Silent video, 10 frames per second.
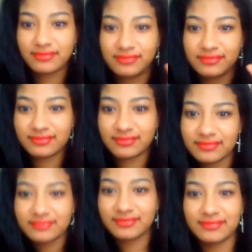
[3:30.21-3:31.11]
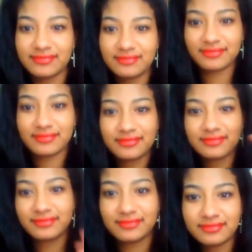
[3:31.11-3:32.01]

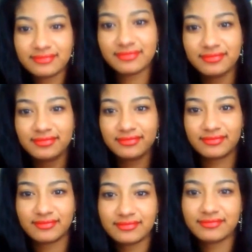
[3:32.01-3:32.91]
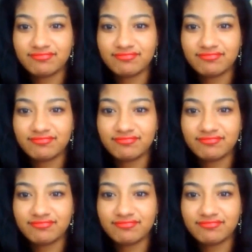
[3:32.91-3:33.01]
(no one is talking)